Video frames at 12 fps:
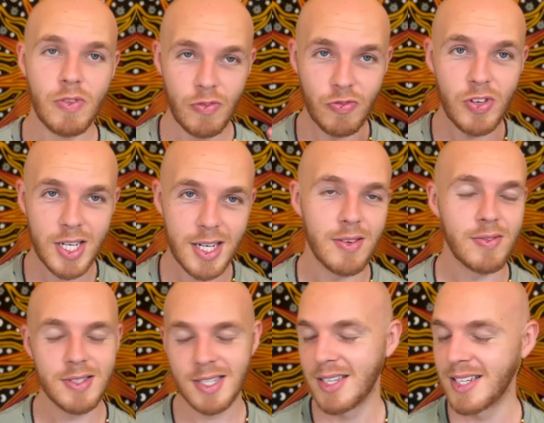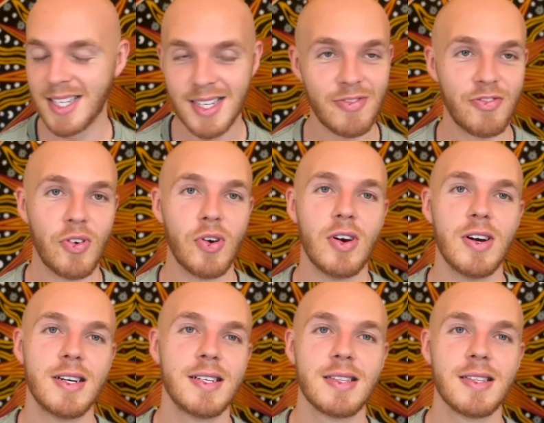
vegan for,